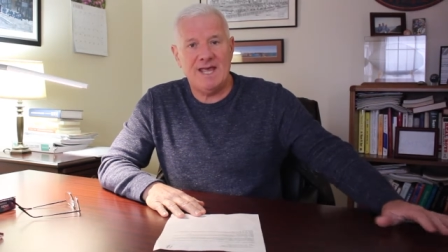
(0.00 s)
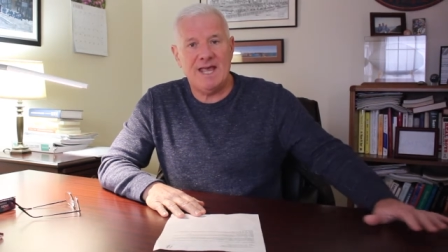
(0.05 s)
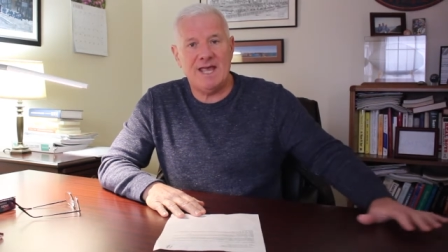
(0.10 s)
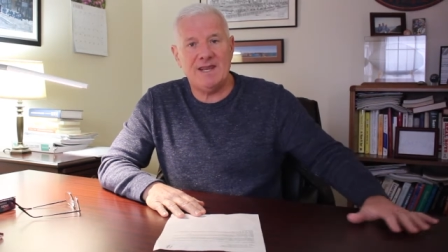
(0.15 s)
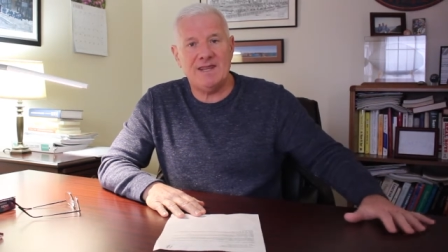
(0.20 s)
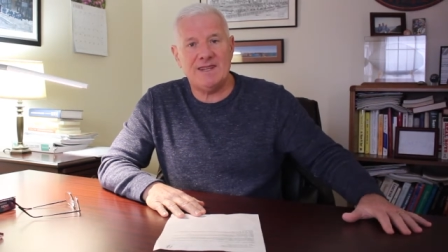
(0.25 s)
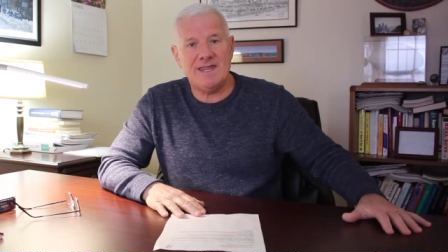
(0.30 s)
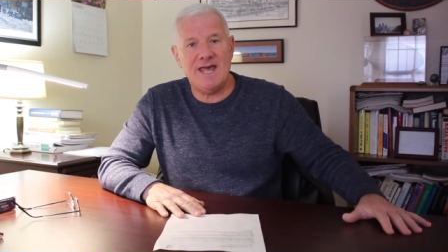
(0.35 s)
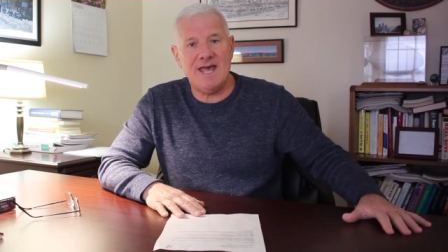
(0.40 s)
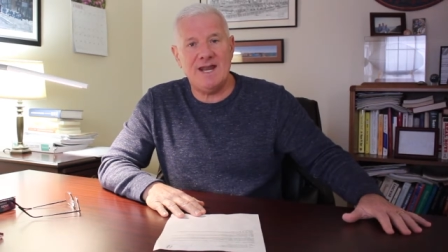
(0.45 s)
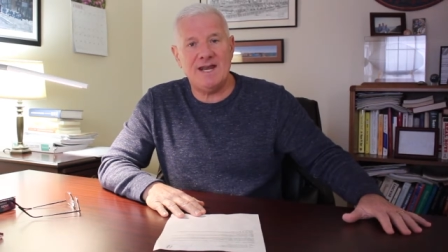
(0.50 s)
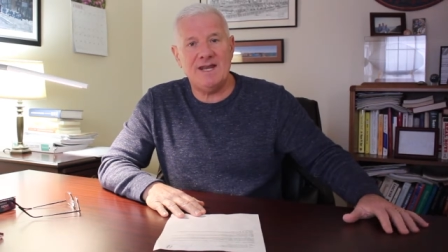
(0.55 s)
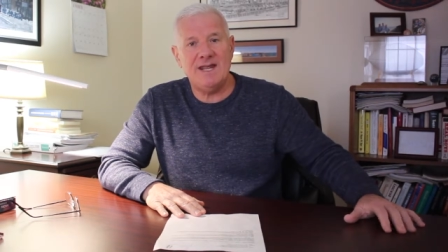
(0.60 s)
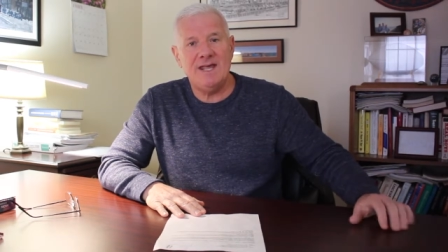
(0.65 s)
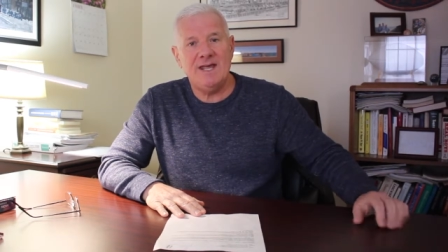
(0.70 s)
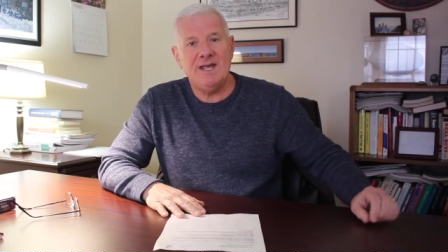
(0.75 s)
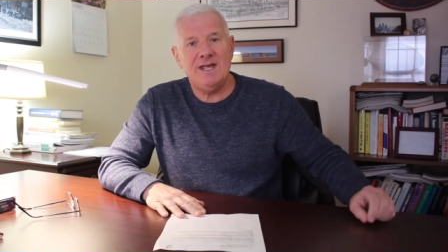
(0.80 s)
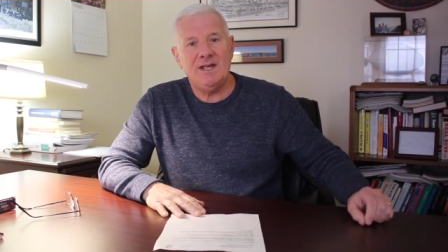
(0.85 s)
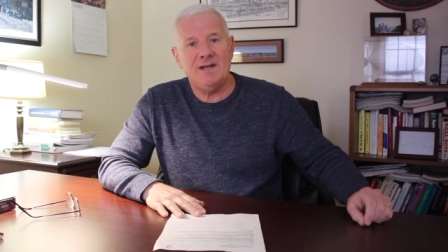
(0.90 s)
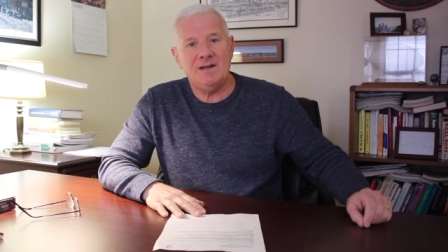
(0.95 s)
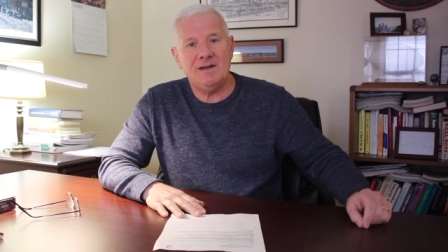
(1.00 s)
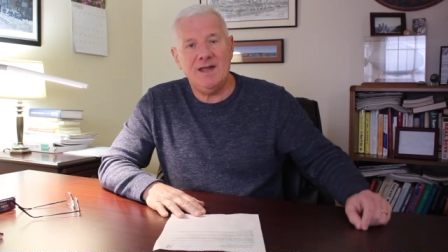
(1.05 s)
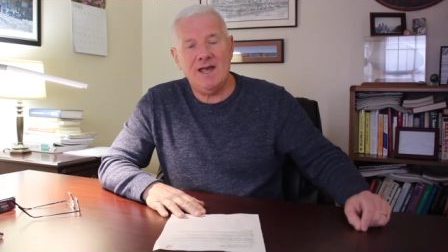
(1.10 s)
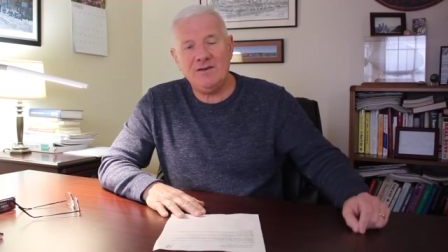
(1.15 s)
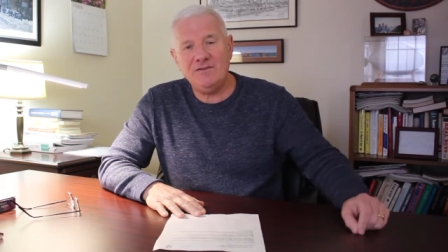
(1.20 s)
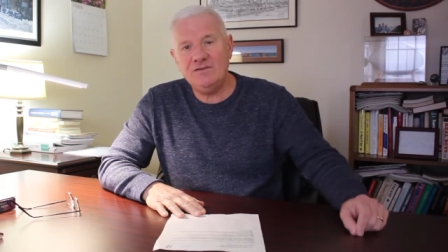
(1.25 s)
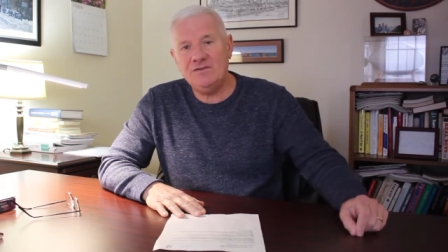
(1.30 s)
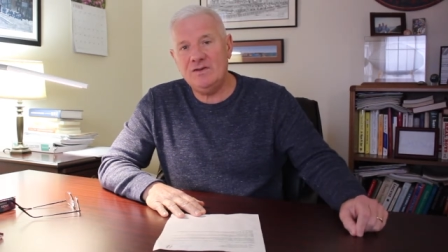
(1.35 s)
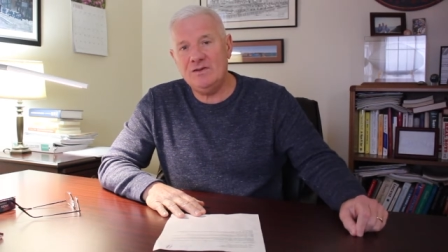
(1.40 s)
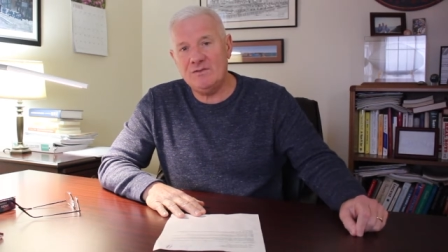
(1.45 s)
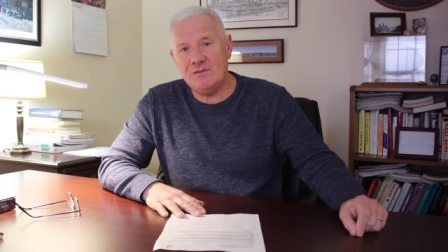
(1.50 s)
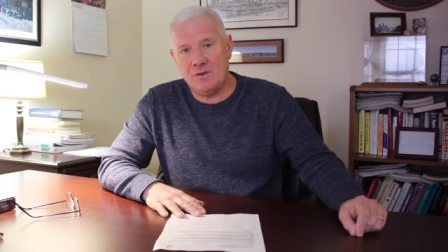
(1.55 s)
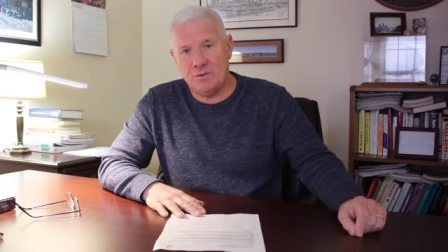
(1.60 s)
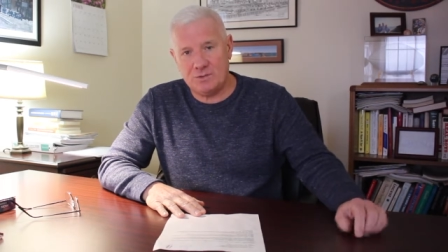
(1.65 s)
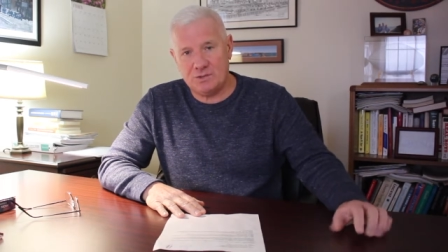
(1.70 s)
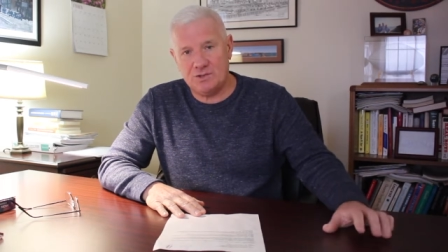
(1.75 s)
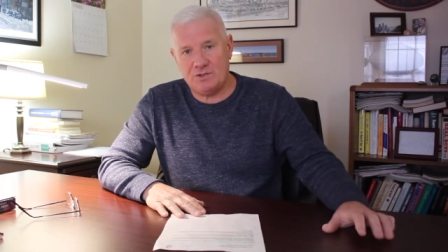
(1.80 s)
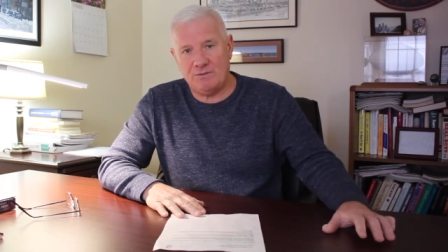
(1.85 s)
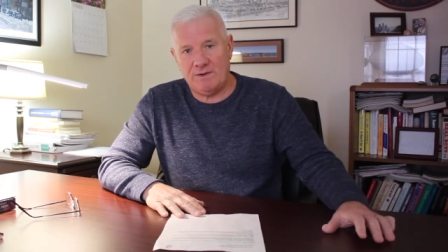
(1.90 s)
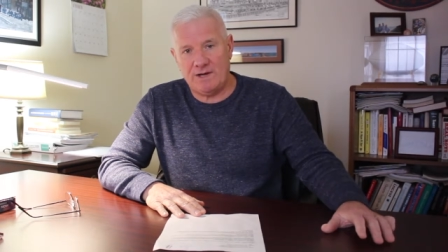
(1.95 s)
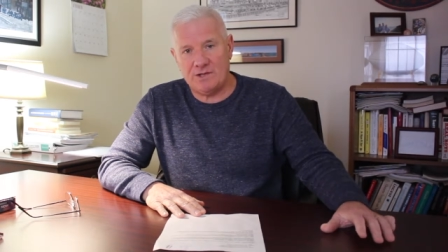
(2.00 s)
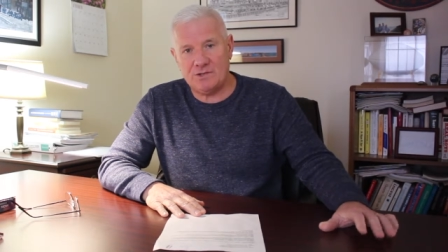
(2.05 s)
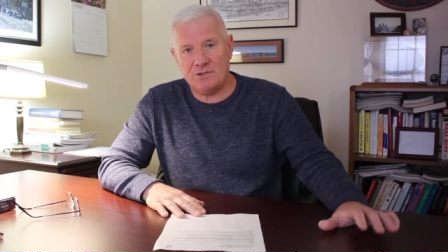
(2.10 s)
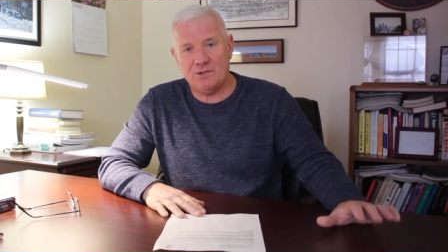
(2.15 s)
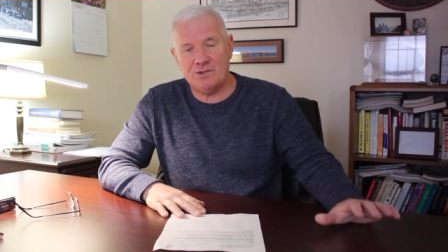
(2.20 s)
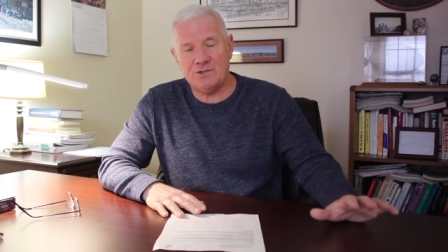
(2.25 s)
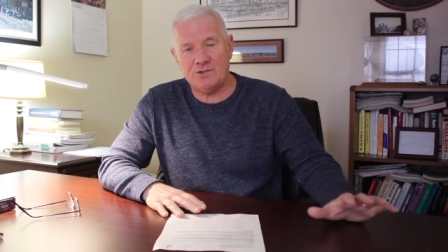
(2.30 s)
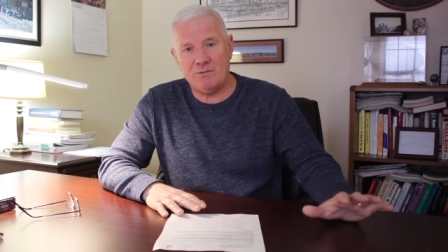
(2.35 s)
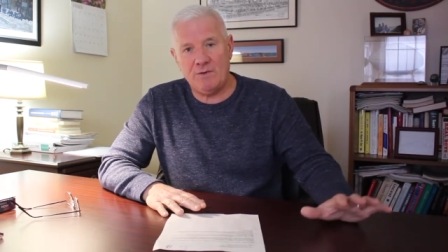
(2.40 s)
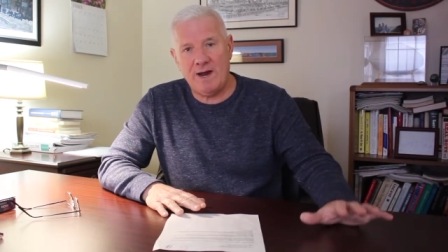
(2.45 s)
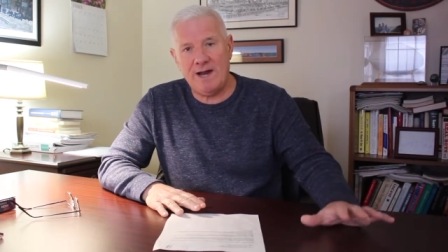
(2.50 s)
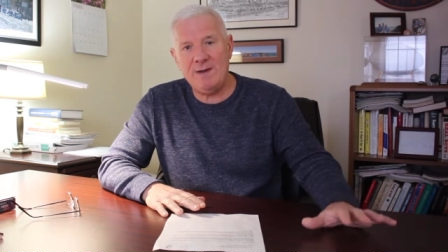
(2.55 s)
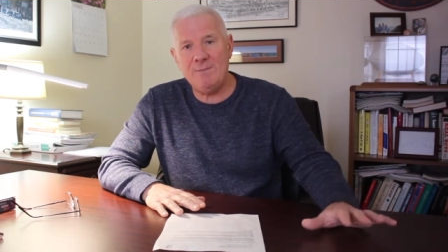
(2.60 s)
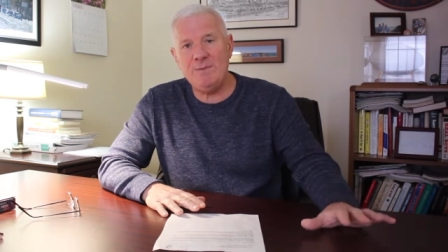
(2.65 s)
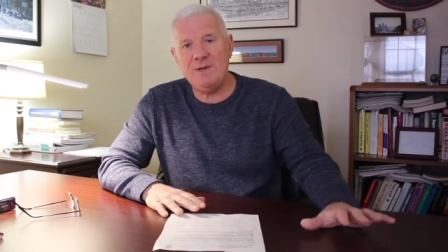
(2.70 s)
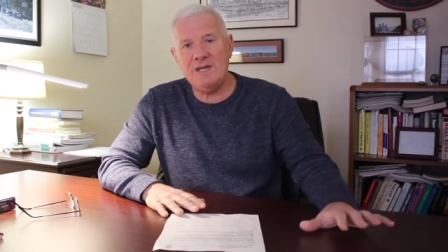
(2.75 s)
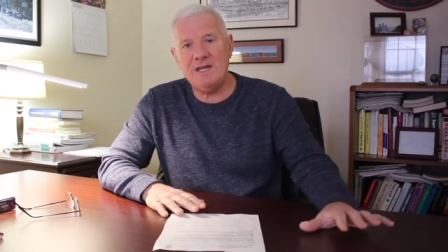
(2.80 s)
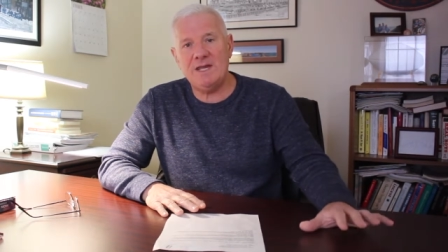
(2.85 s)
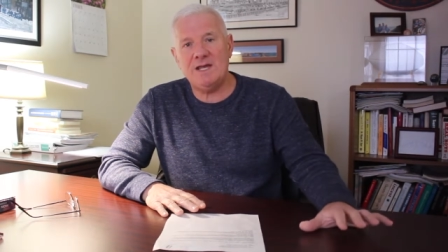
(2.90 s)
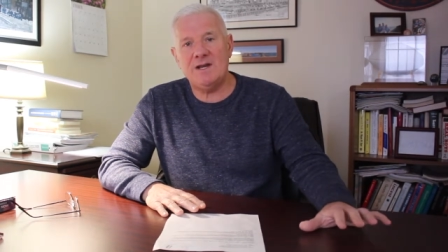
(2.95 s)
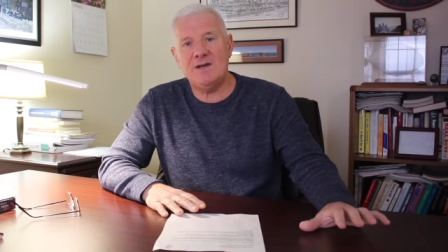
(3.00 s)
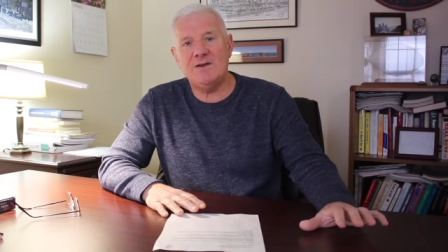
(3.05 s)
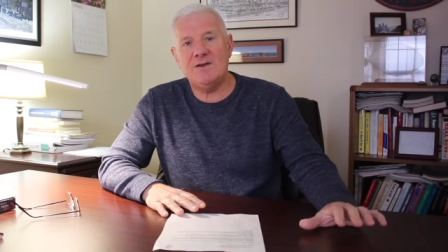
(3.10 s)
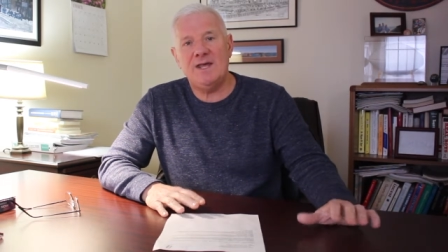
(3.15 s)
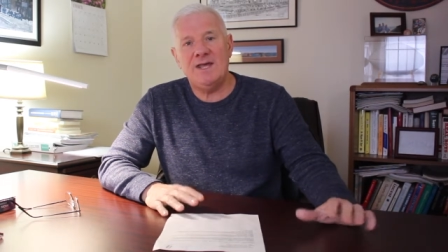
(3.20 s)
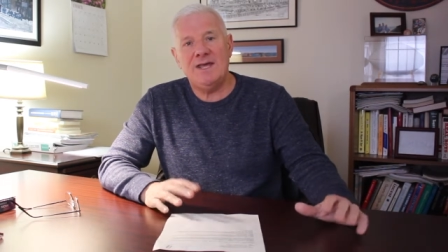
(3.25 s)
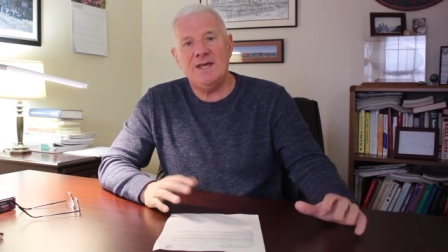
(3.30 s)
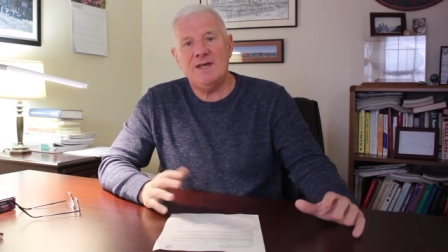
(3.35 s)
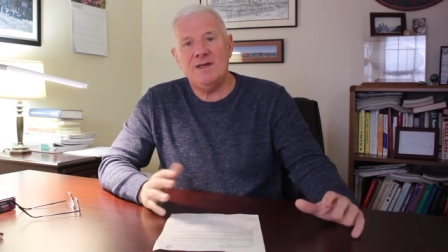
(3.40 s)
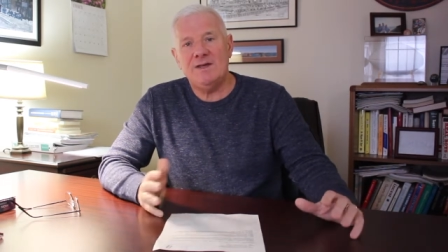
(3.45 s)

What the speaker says: And then next to those stressors, try to begin,